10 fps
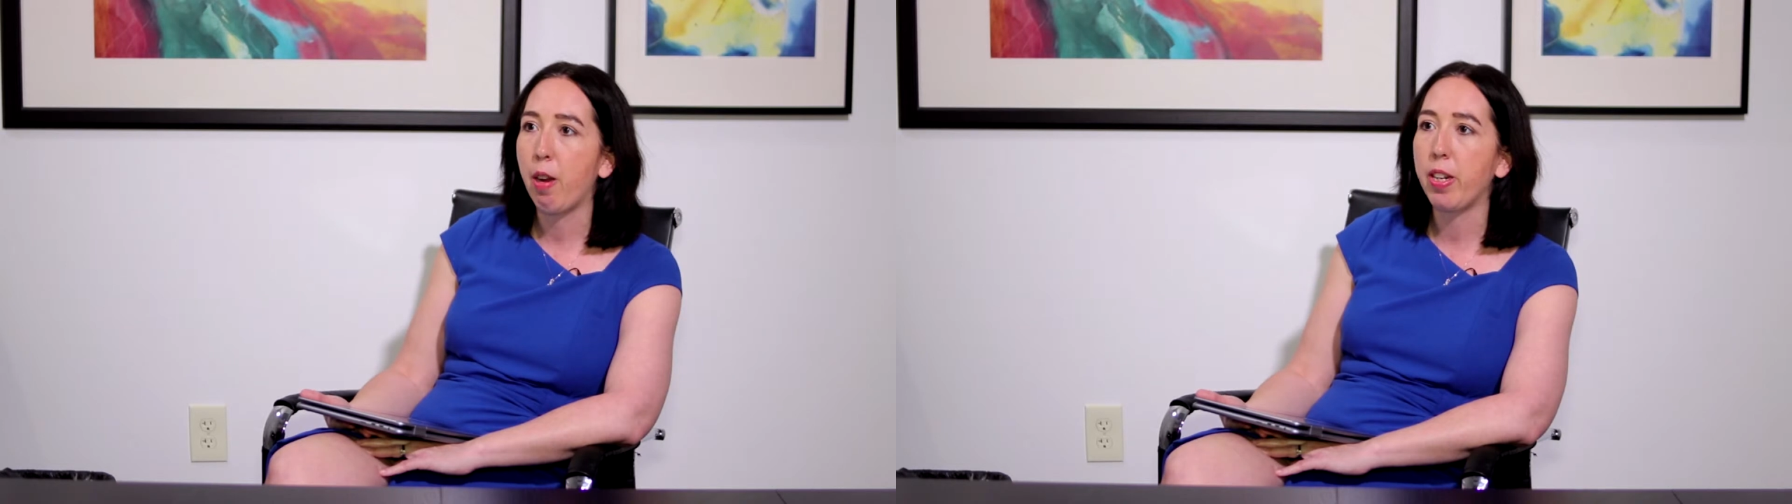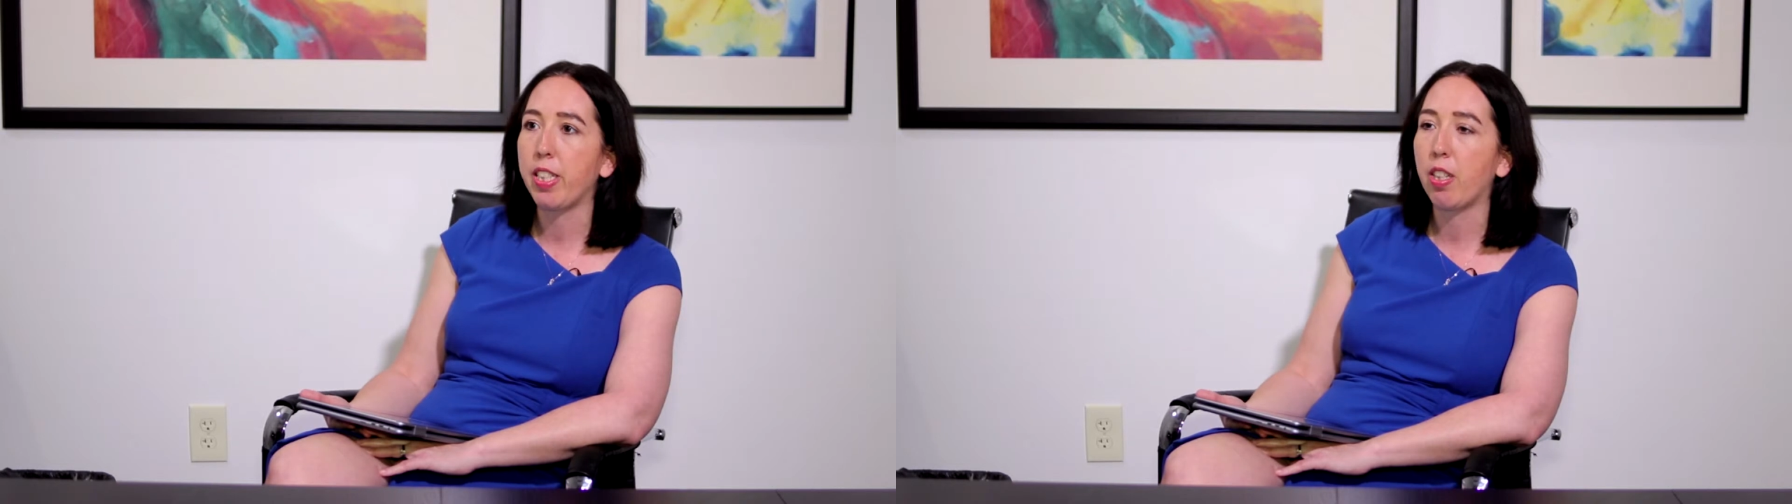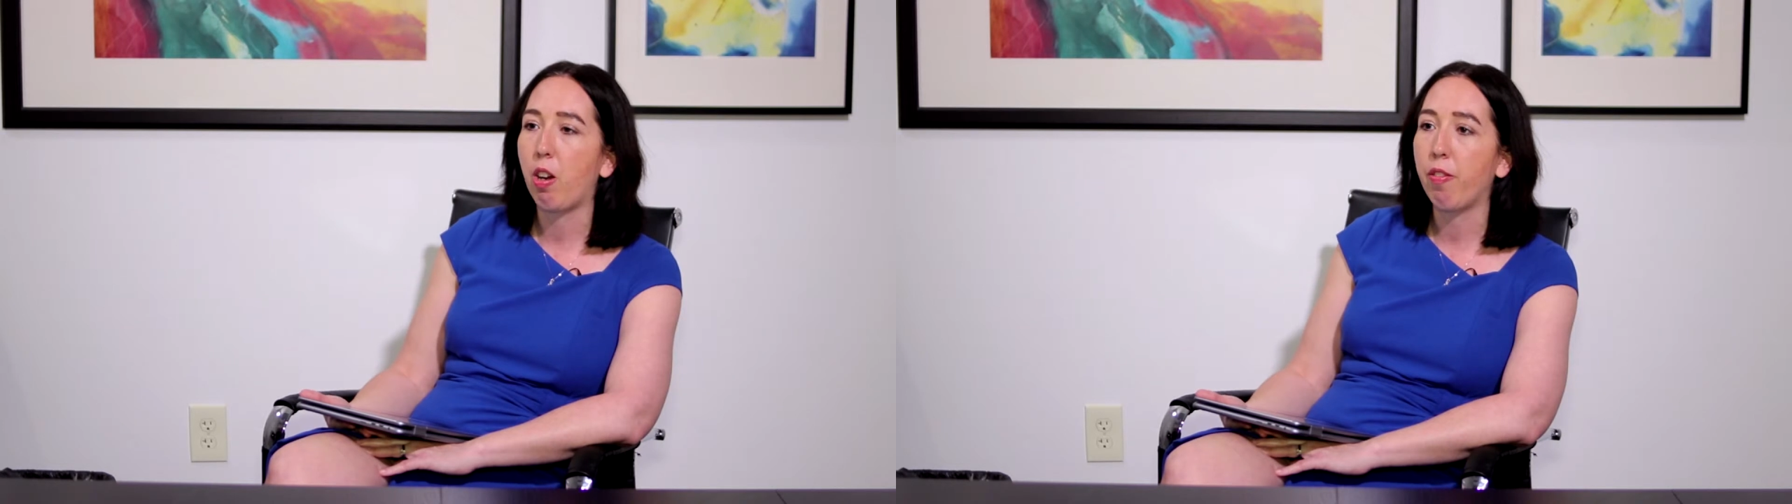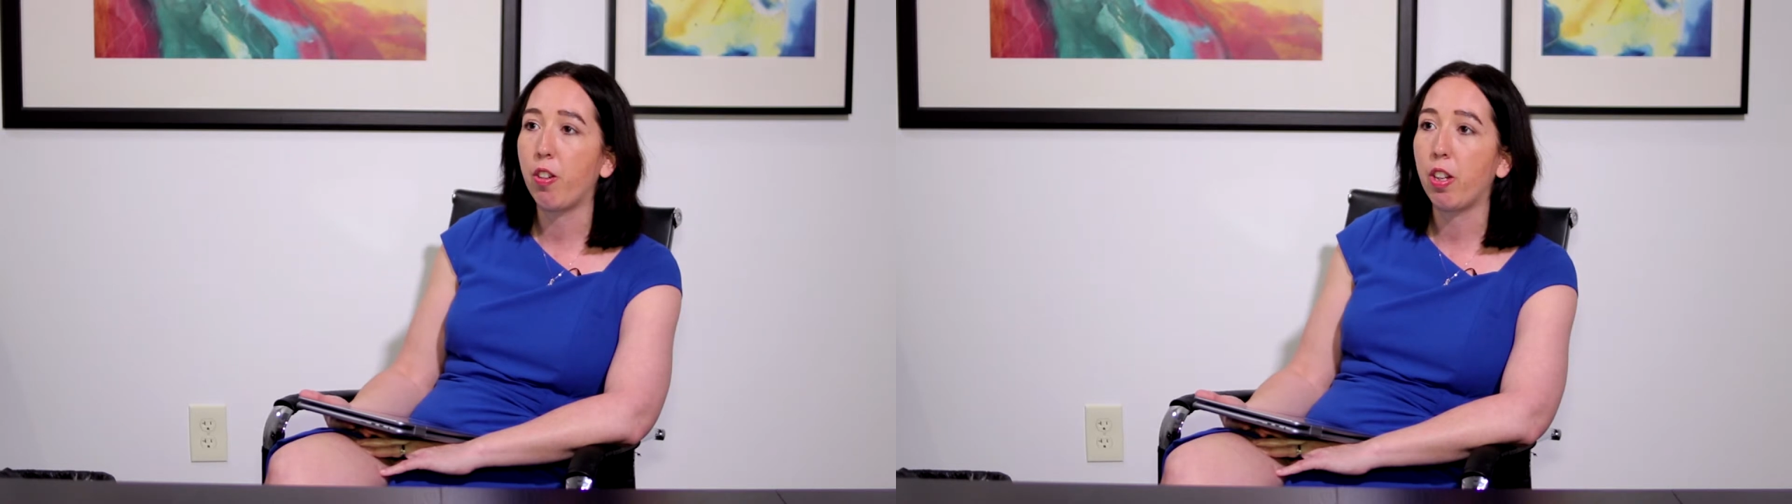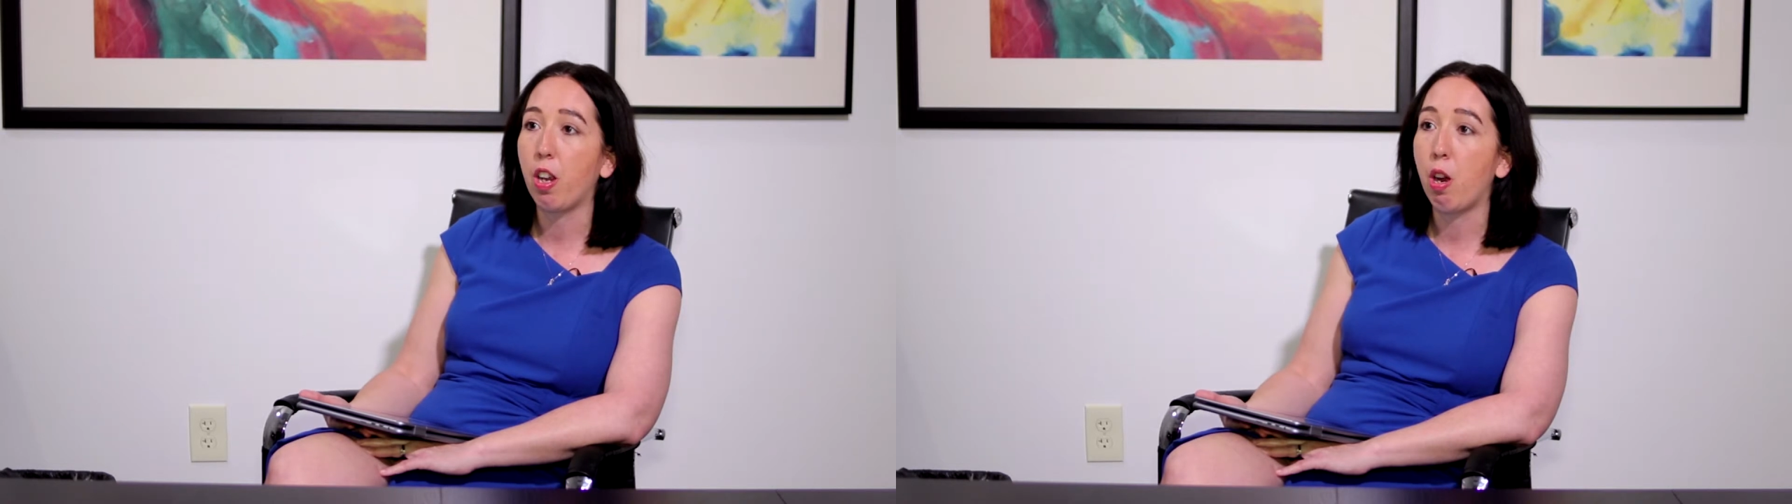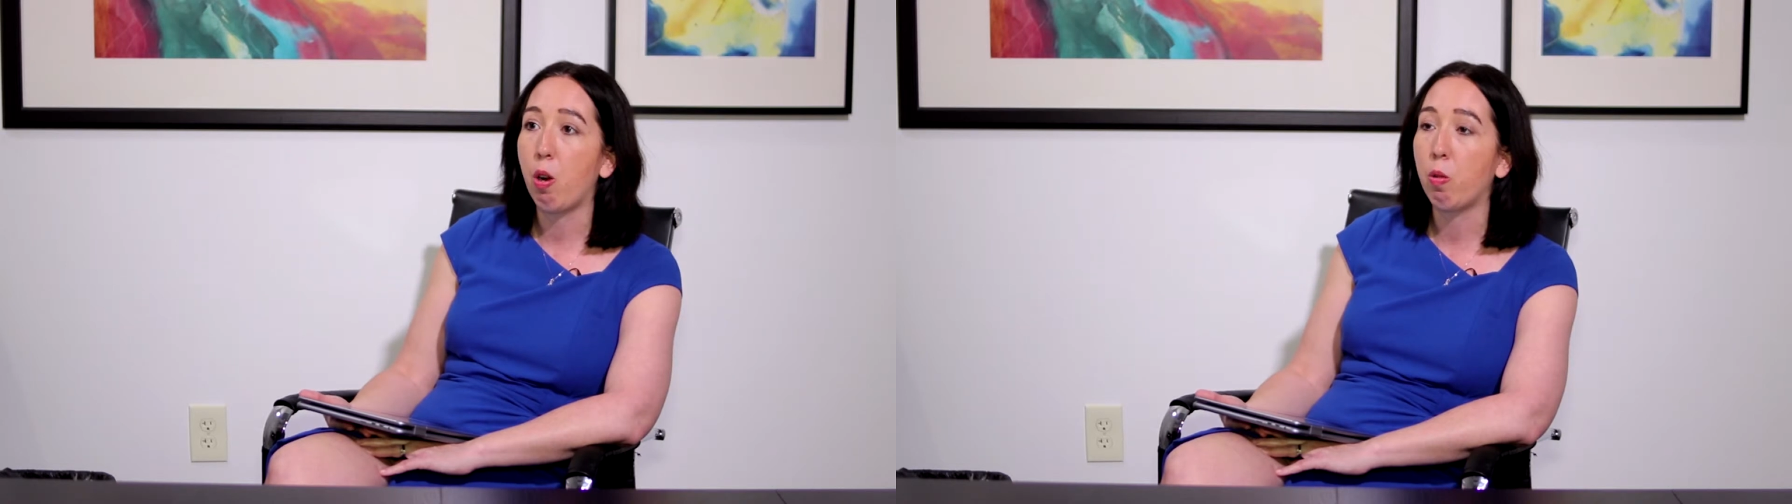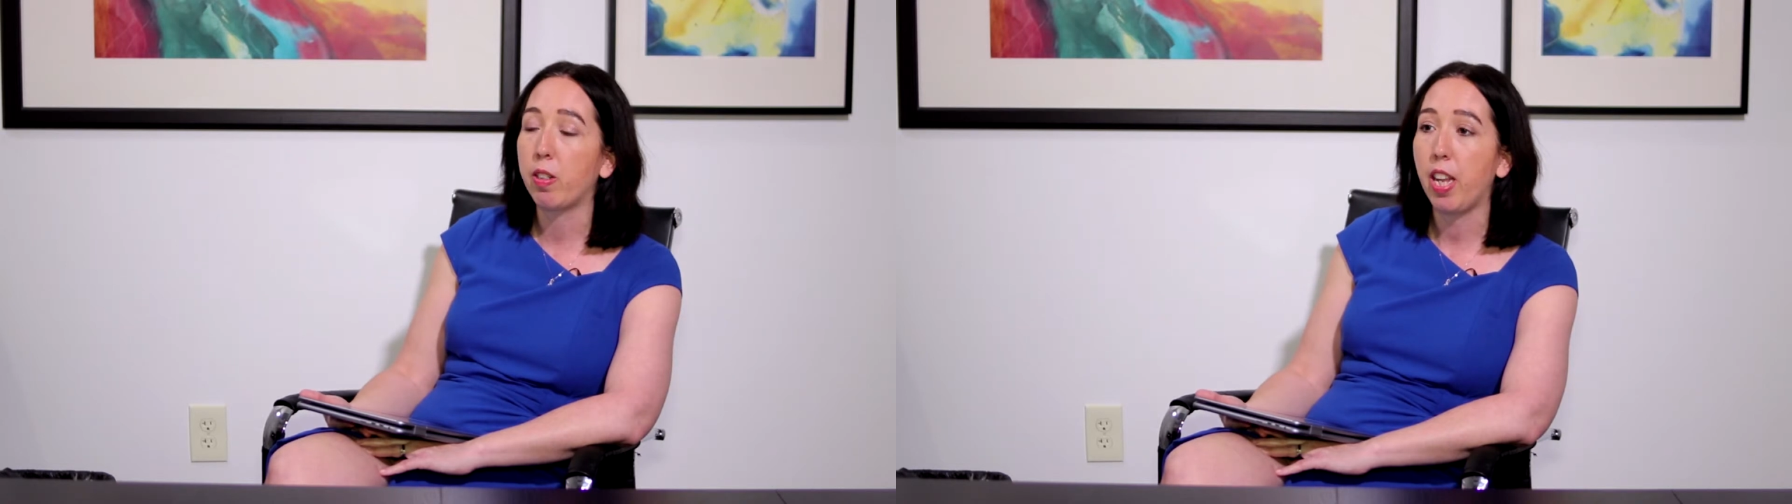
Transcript: always offer to go